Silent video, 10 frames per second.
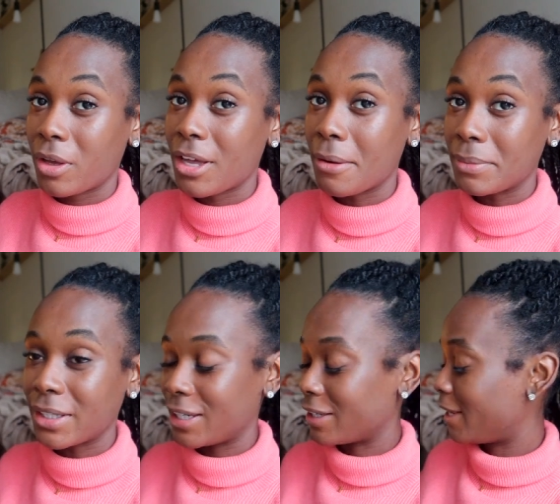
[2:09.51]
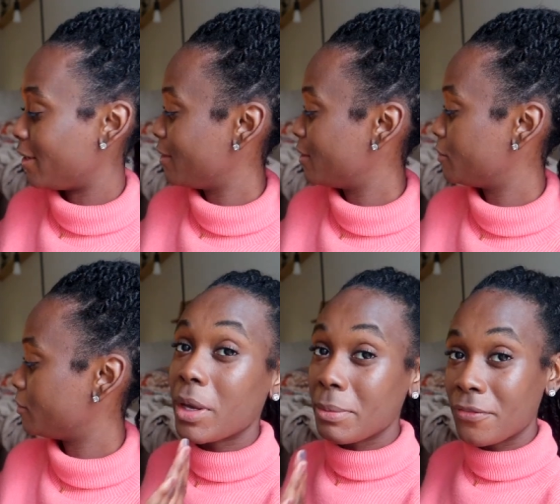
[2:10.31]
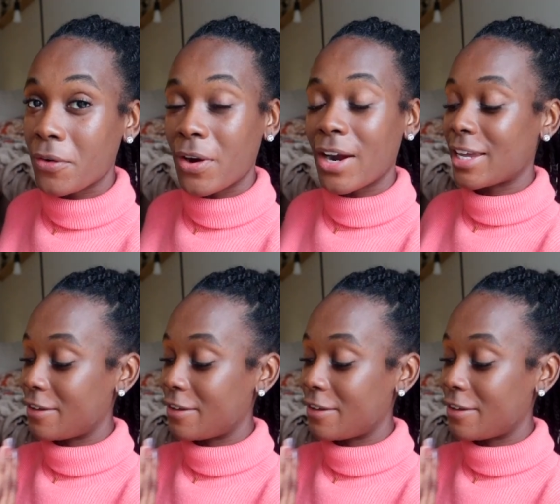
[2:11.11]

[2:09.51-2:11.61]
completely. Way before I